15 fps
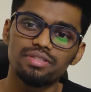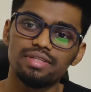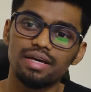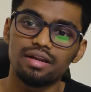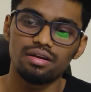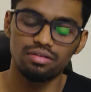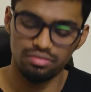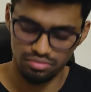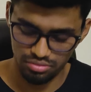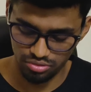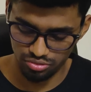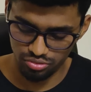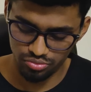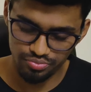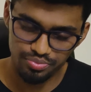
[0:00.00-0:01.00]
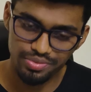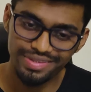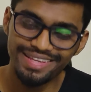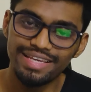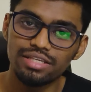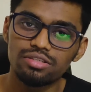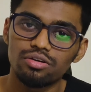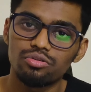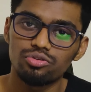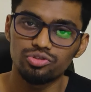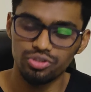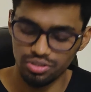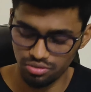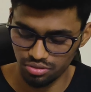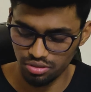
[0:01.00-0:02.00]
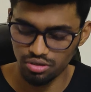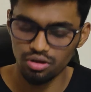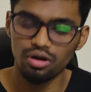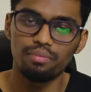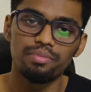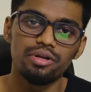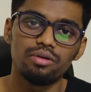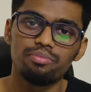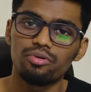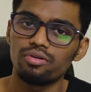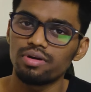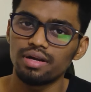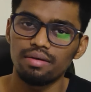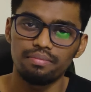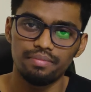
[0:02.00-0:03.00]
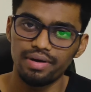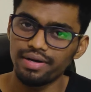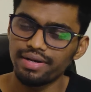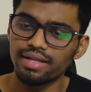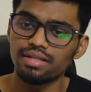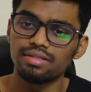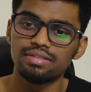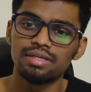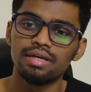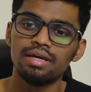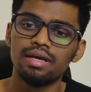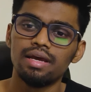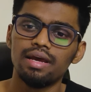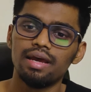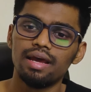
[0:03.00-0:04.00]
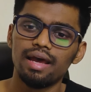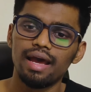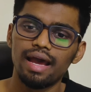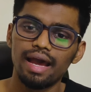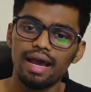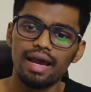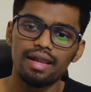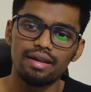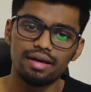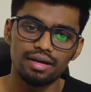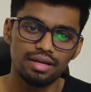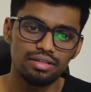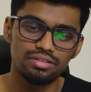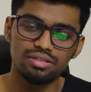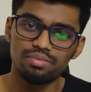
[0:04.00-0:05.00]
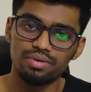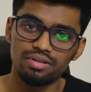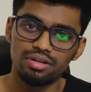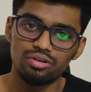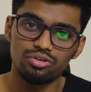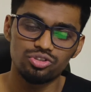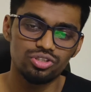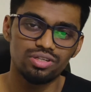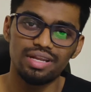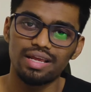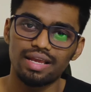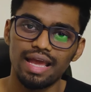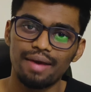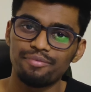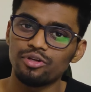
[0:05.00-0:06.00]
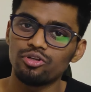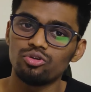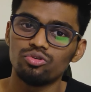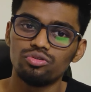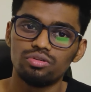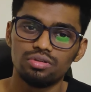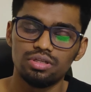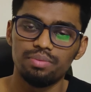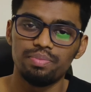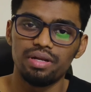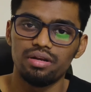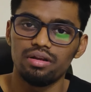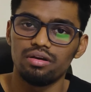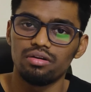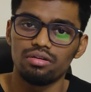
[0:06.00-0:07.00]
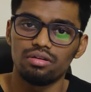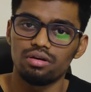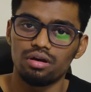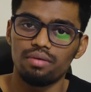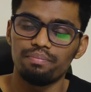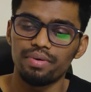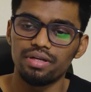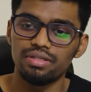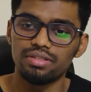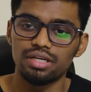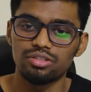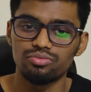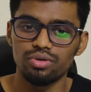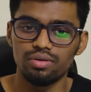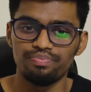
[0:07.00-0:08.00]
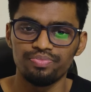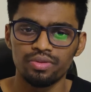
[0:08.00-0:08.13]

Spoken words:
there are DSA question, computer fundamentals, and again some other question like aptitude depending on the companies as well.